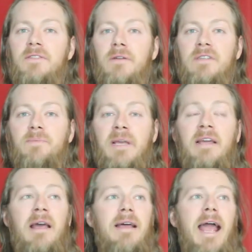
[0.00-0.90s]
so to
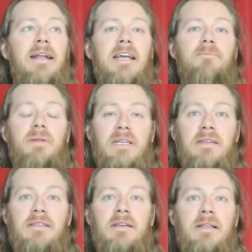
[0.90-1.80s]
speak, and yet
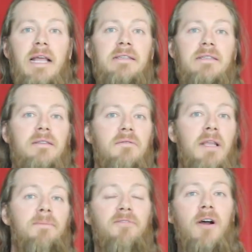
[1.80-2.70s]
Bautista is
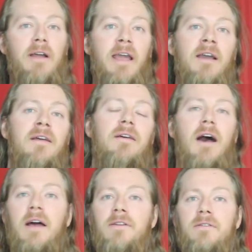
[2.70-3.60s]
leapfrogging
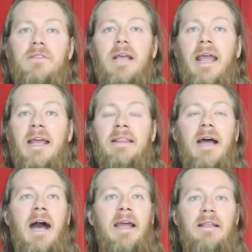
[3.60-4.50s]
others, and
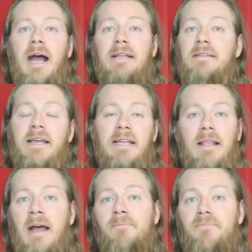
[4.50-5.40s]
I dig
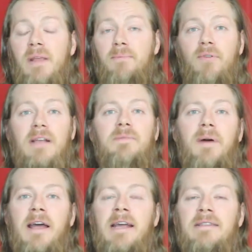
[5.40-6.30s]
it. I'm impressed
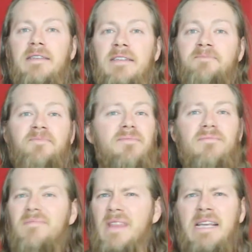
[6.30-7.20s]
by it, and
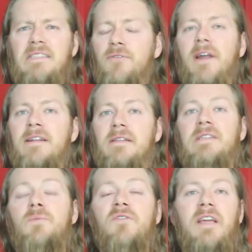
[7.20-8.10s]
he's great in
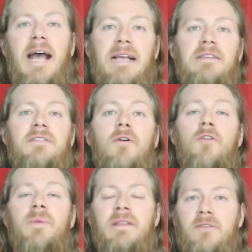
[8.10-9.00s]
this movie, as is
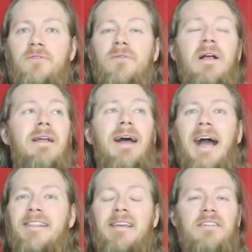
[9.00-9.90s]
Coleman, who
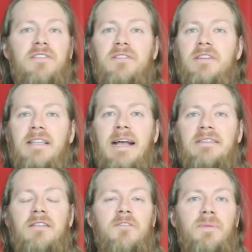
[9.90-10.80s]
I think she just has
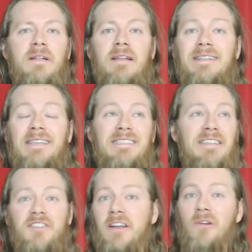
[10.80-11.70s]
a little bit of like
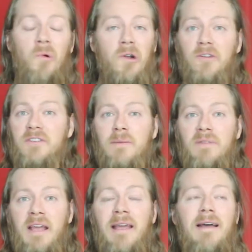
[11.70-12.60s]
Disney Channel work or
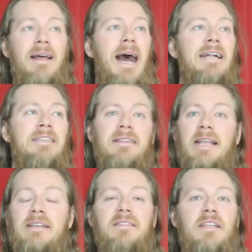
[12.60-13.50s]
something. I didn't
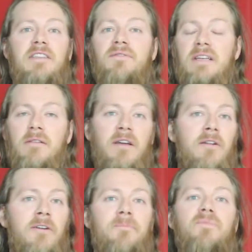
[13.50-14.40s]
extensively look at
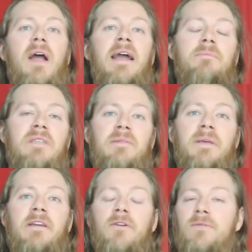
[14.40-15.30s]
her
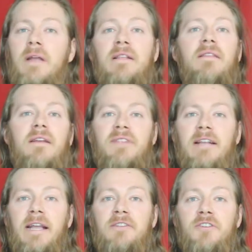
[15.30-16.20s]
IMDb or anything of
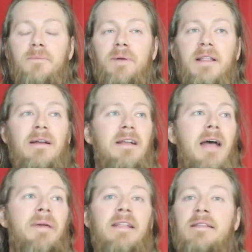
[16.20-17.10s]
that nature, but
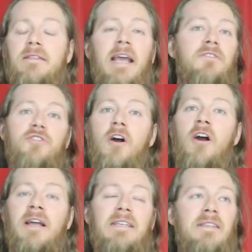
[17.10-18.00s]
I mean, and Ken
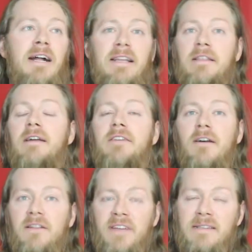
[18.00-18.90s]
Jeong, he's not in a
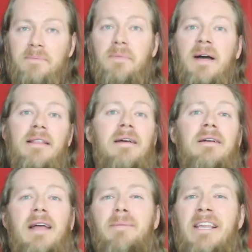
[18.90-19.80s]
ton of it, but
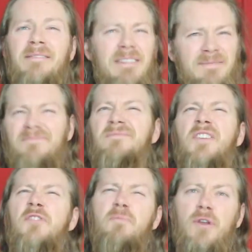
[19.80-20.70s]
I mean,
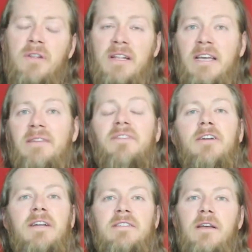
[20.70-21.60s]
Community,
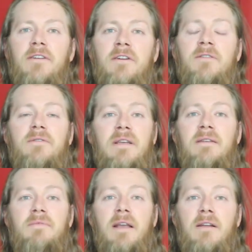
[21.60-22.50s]
various other,
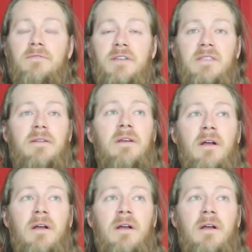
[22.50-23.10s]
you know, just